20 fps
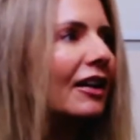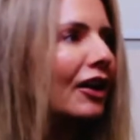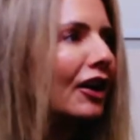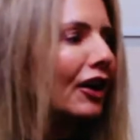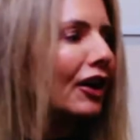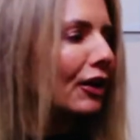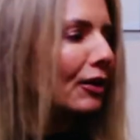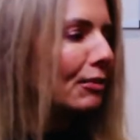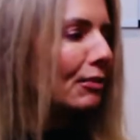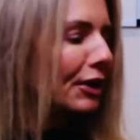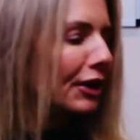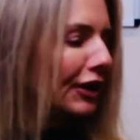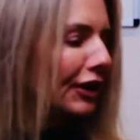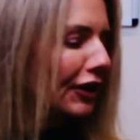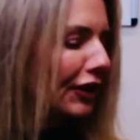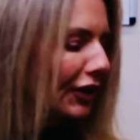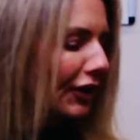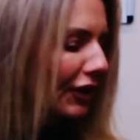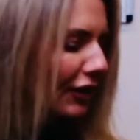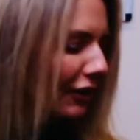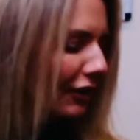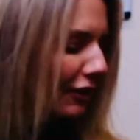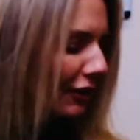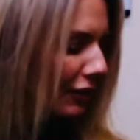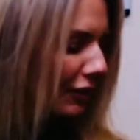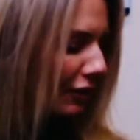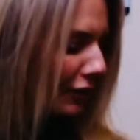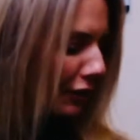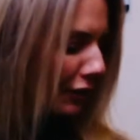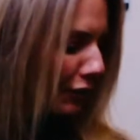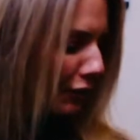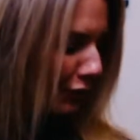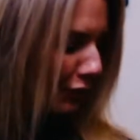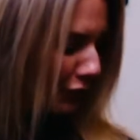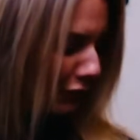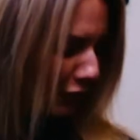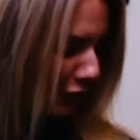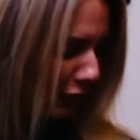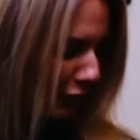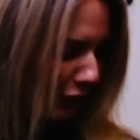cupboard,
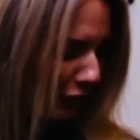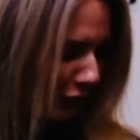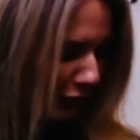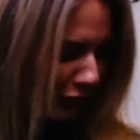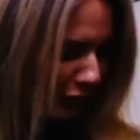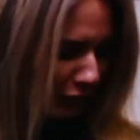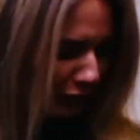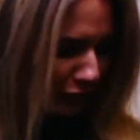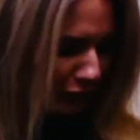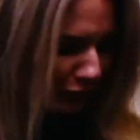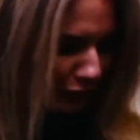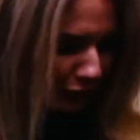floor,